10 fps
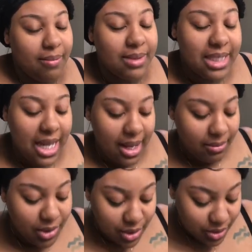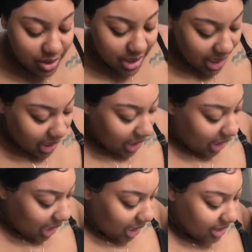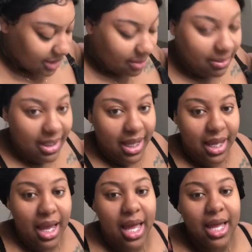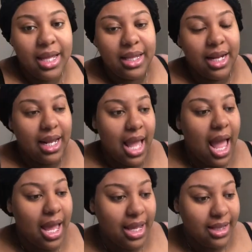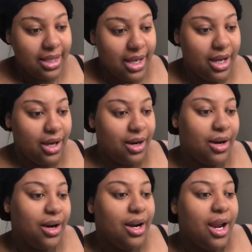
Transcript: today I'm using something that I got in there